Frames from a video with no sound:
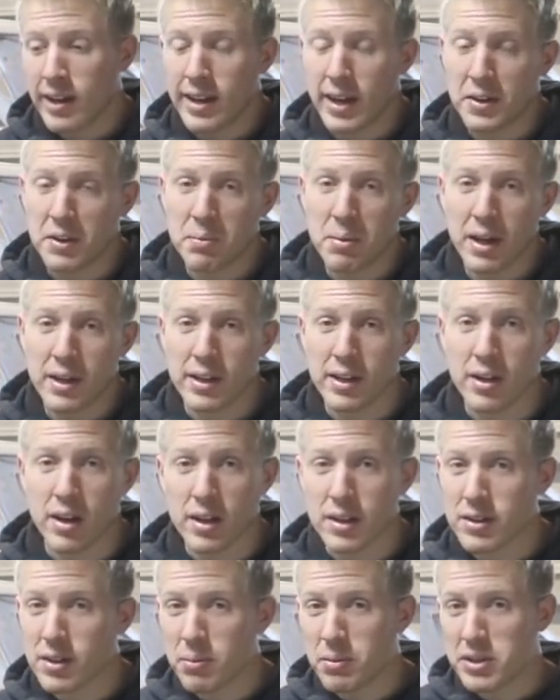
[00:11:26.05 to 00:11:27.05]
Now depending
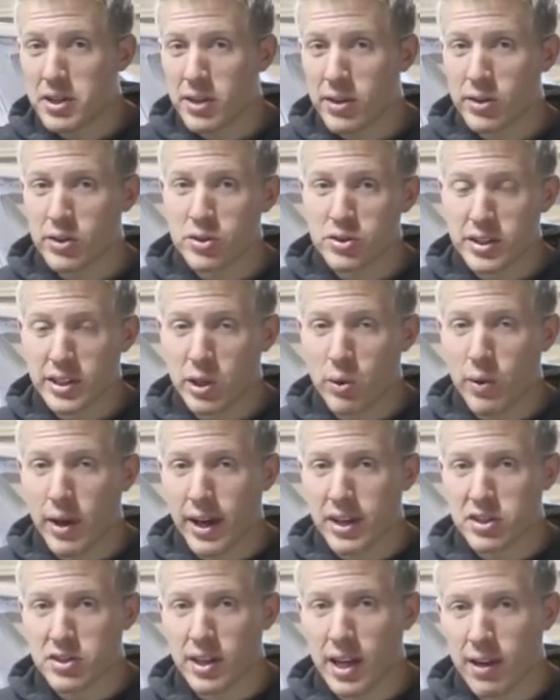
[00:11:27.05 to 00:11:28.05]
on the materials that you
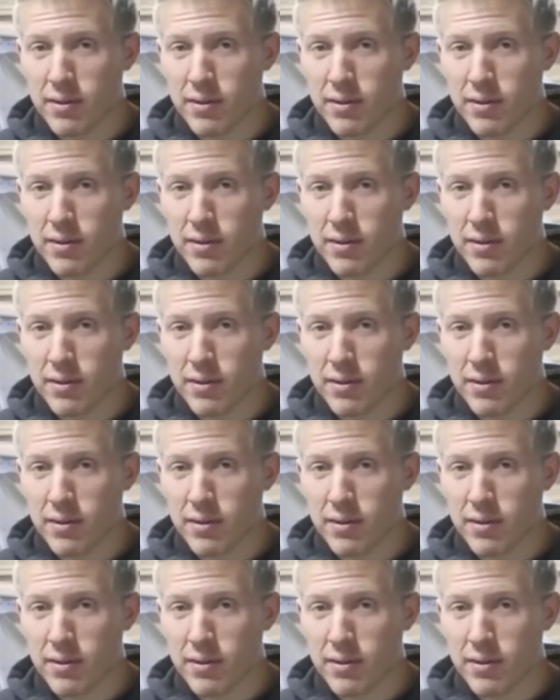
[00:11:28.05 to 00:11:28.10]
actually